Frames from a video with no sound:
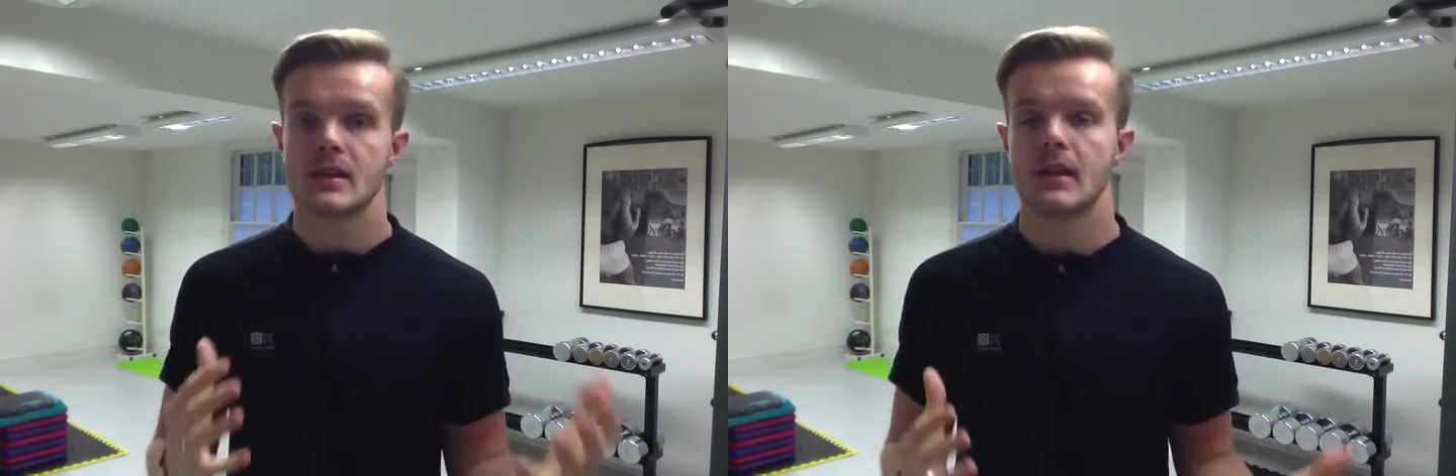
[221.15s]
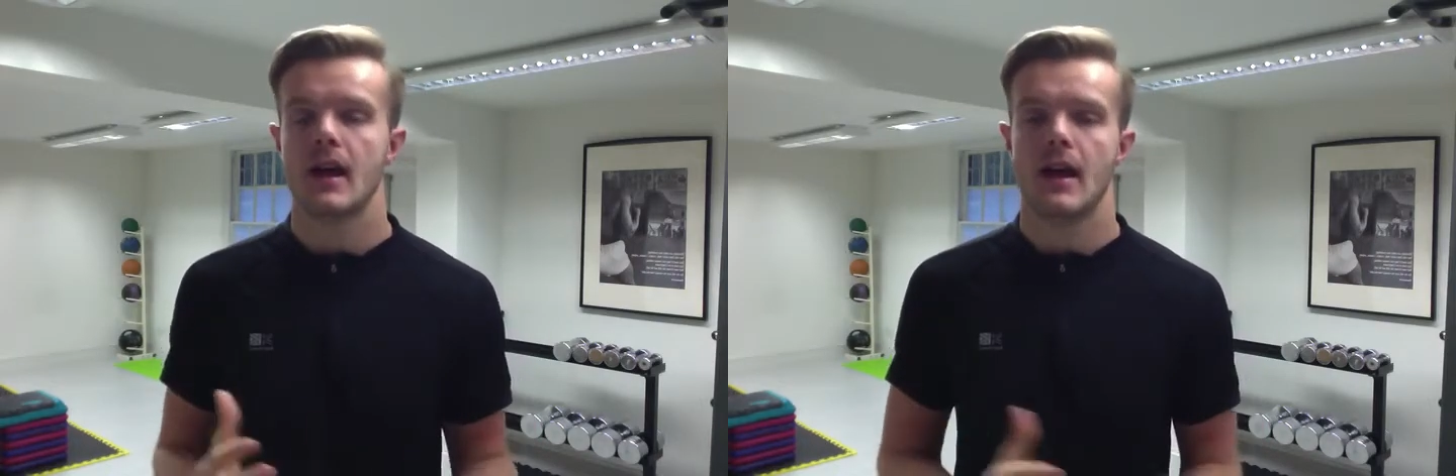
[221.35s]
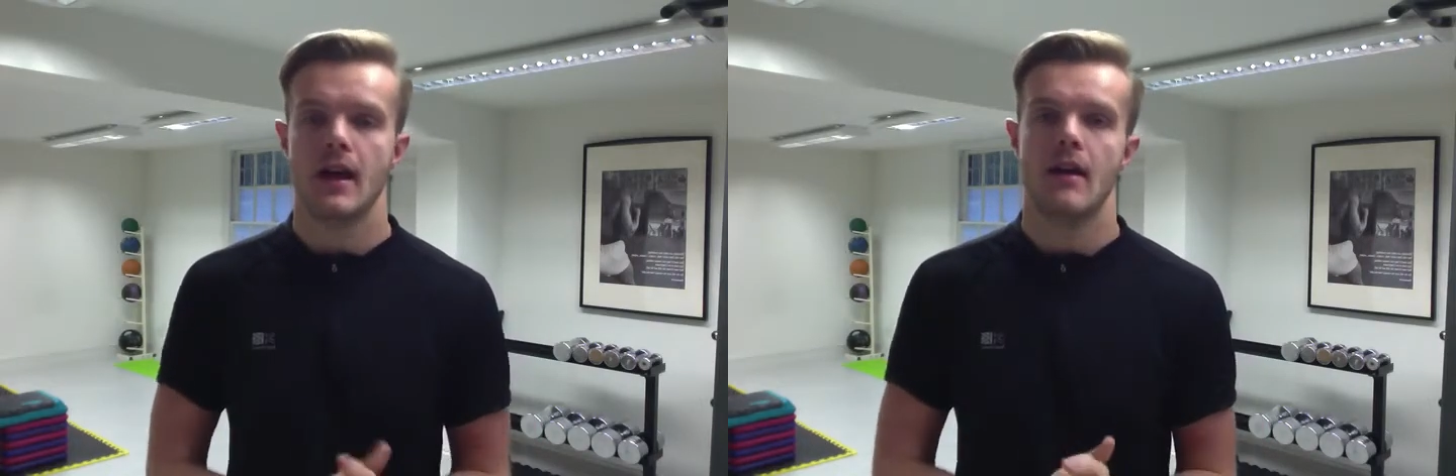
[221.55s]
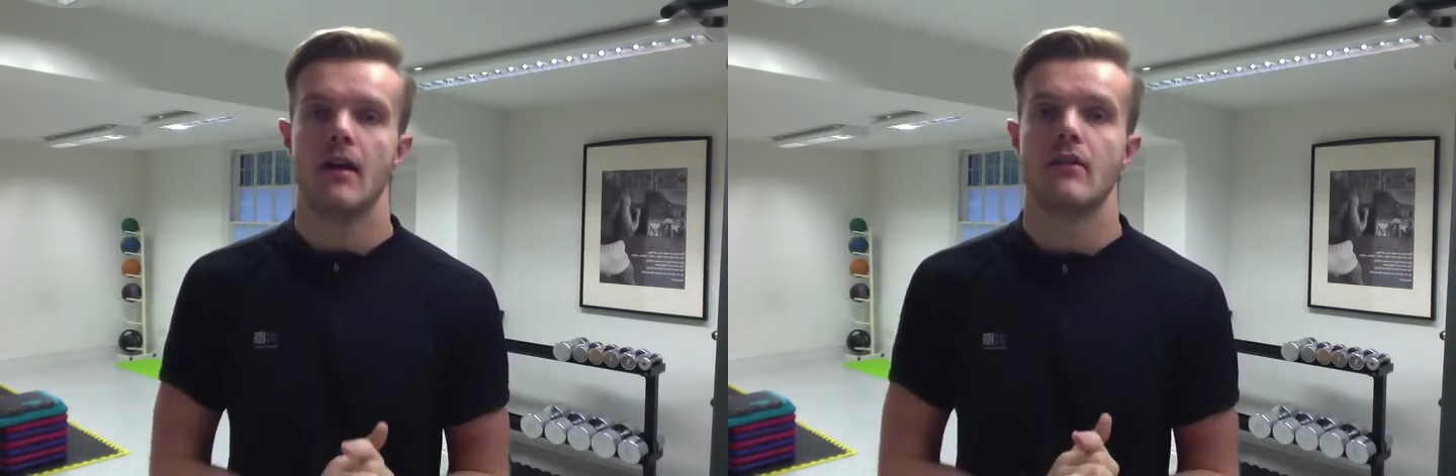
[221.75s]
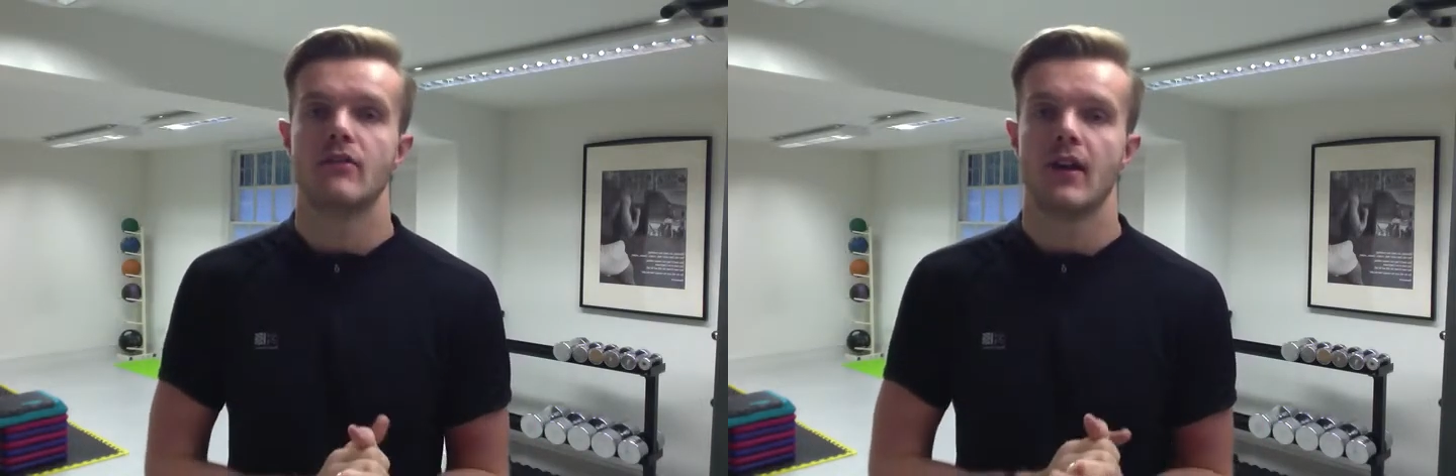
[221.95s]

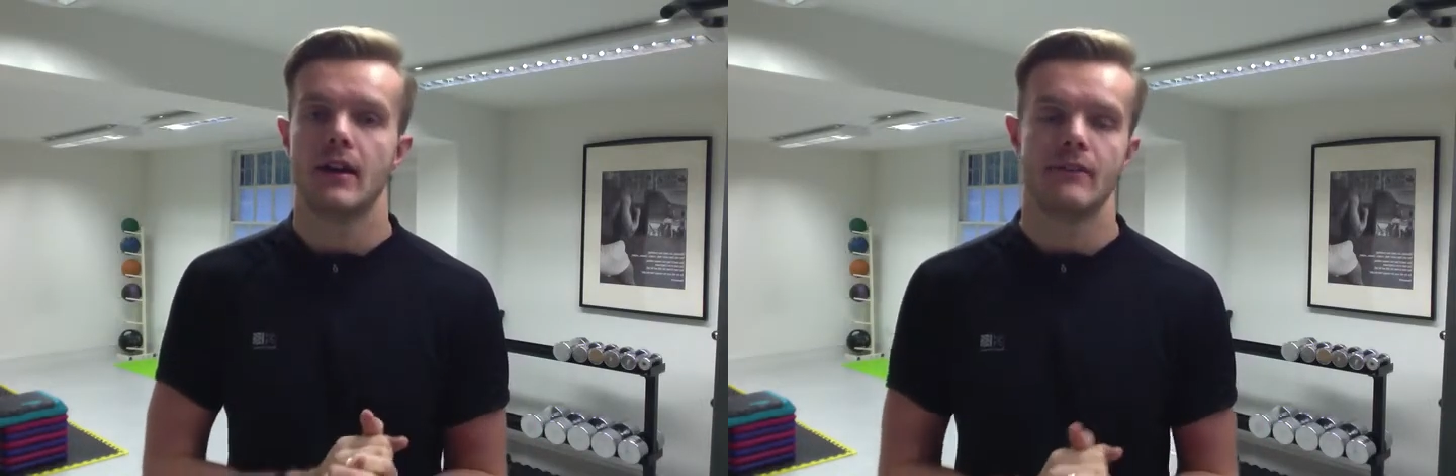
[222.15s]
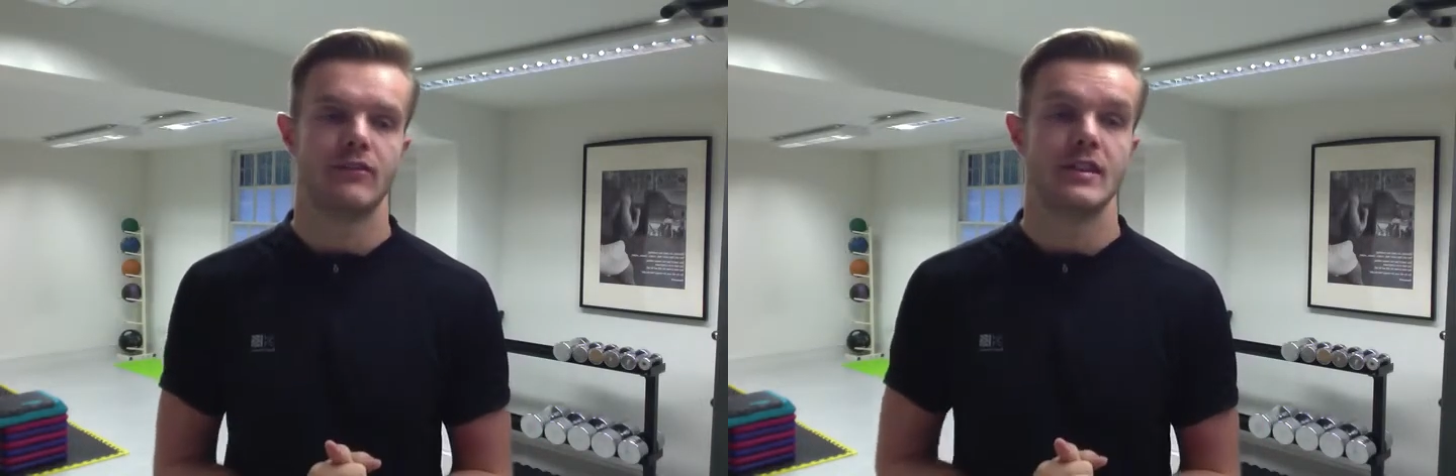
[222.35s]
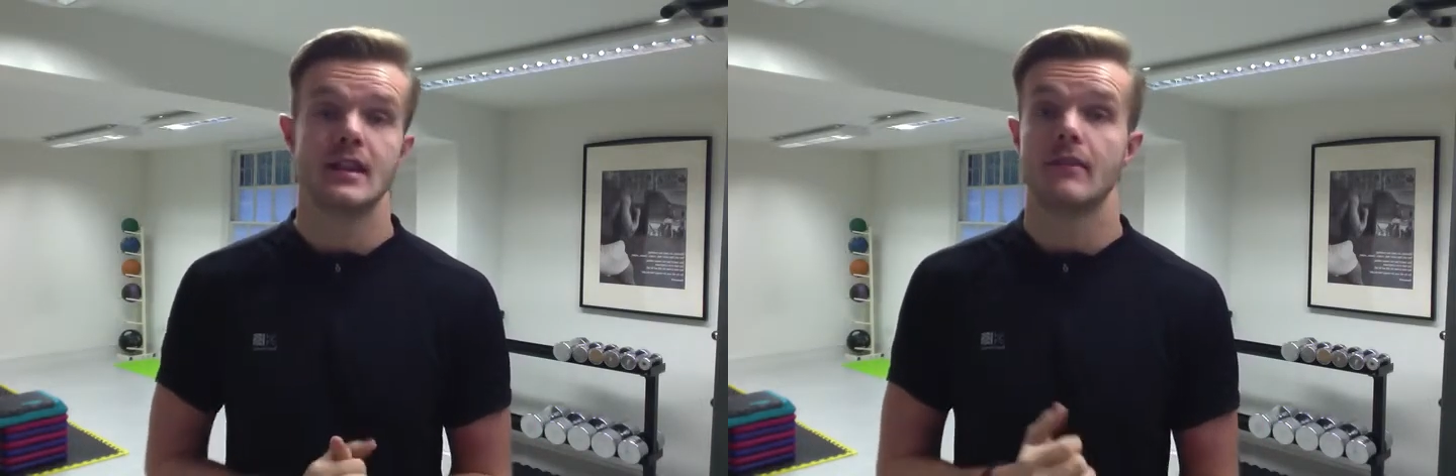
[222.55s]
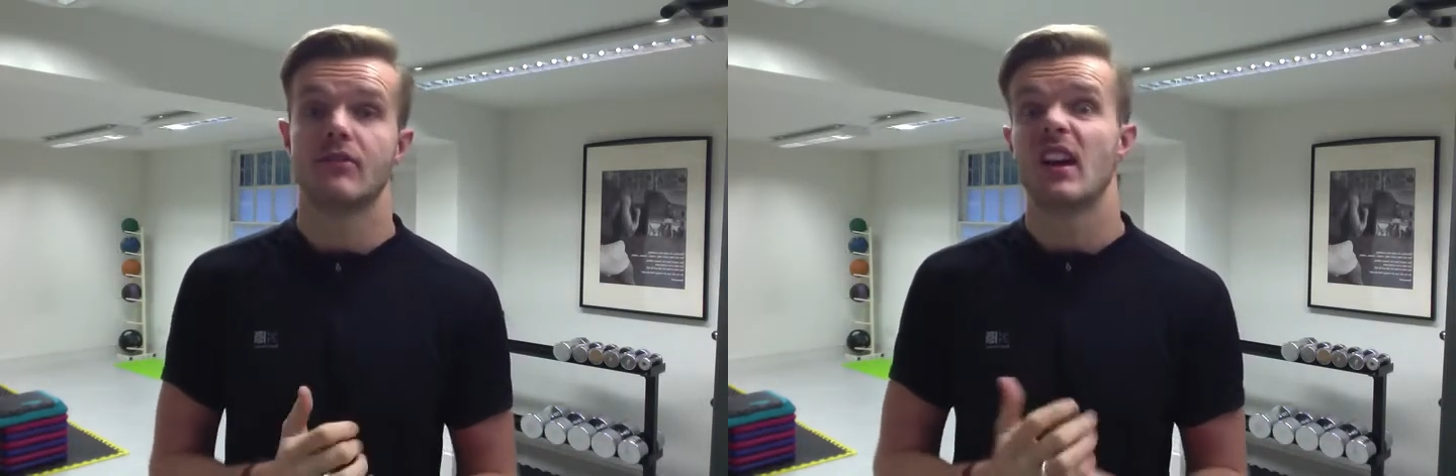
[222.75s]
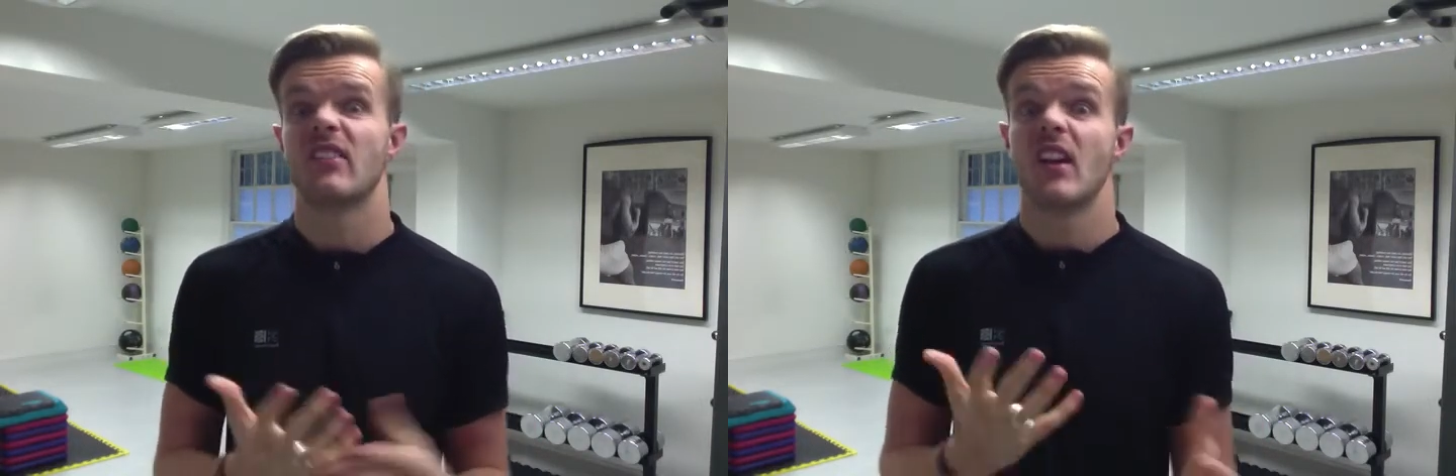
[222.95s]

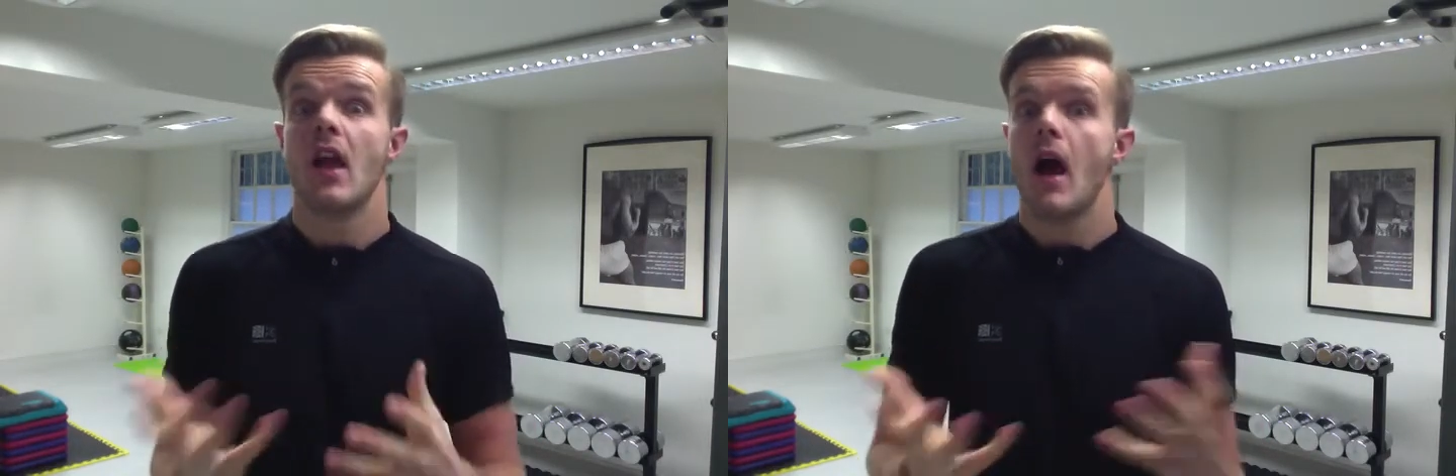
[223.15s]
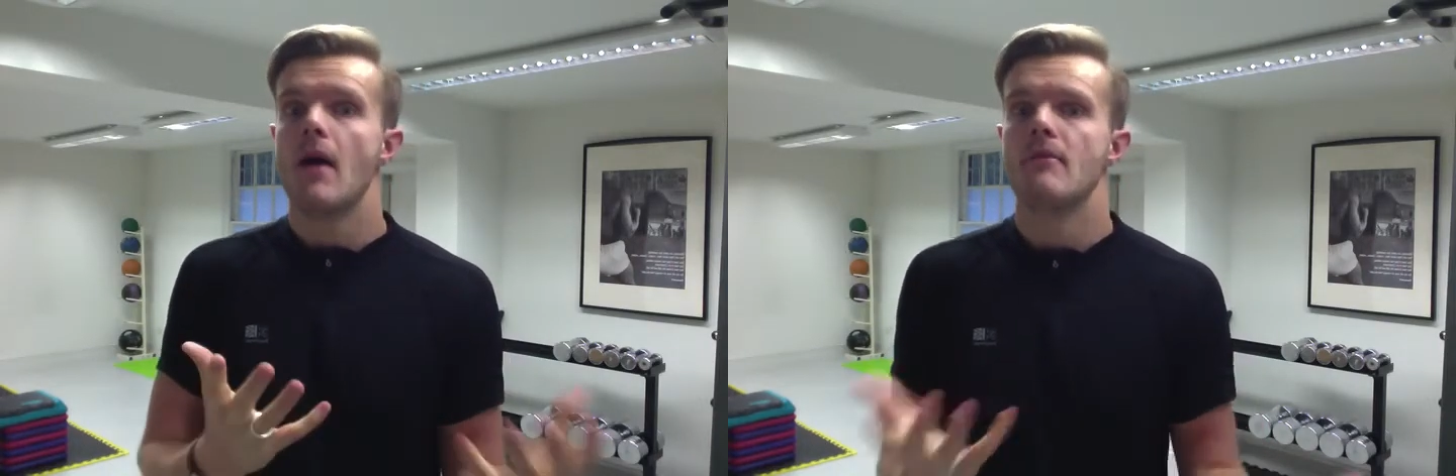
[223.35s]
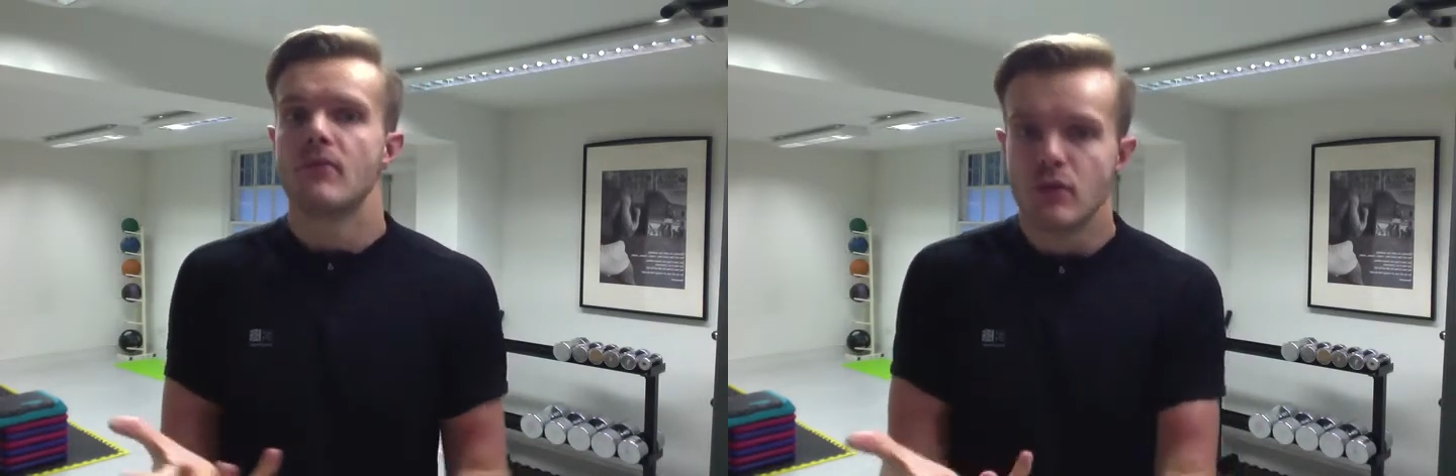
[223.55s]
of kind of